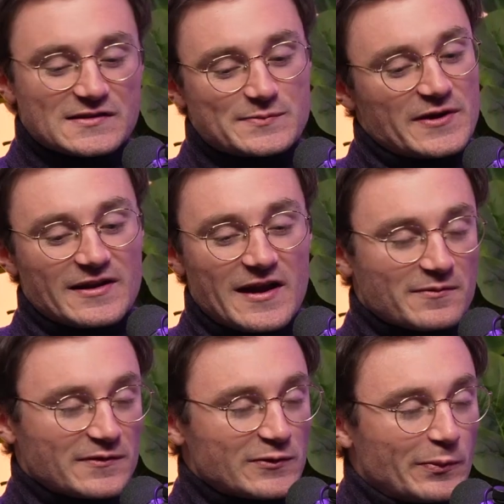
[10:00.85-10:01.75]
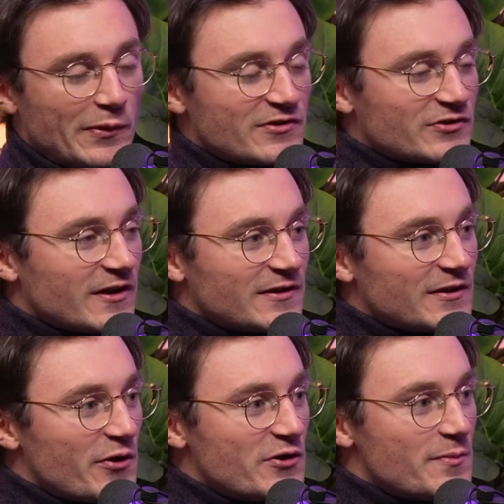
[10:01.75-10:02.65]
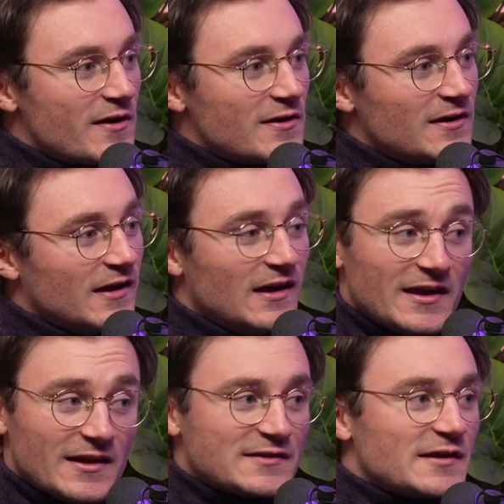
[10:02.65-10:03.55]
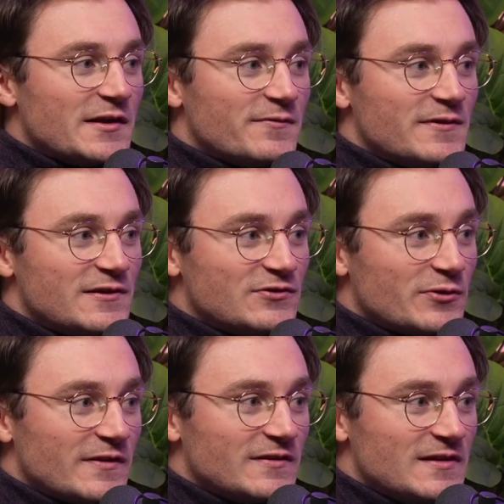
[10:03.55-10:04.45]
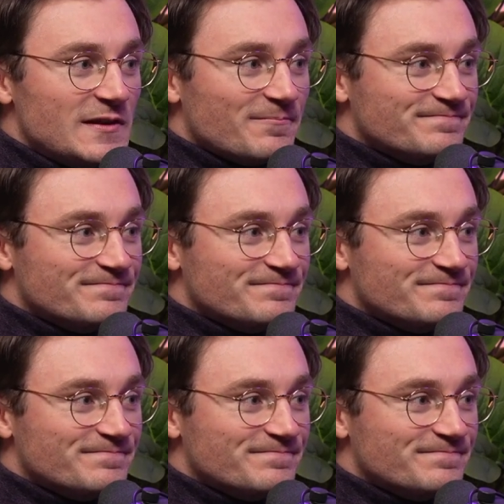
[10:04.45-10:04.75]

been an absolute pleasure getting to know you better, and excited for you to join the team.